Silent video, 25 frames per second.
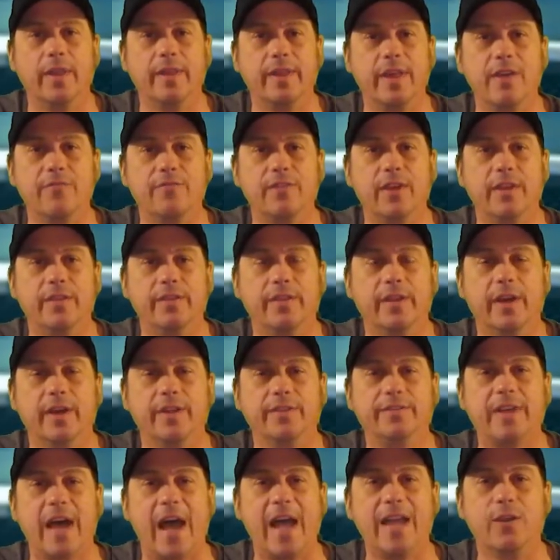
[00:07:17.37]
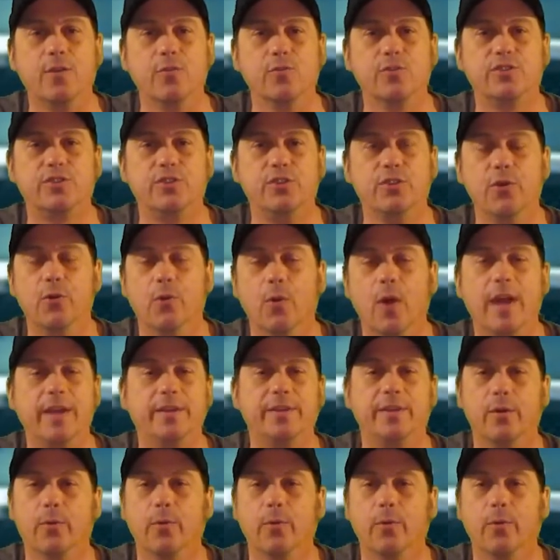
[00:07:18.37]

do they have, the tigers too, right?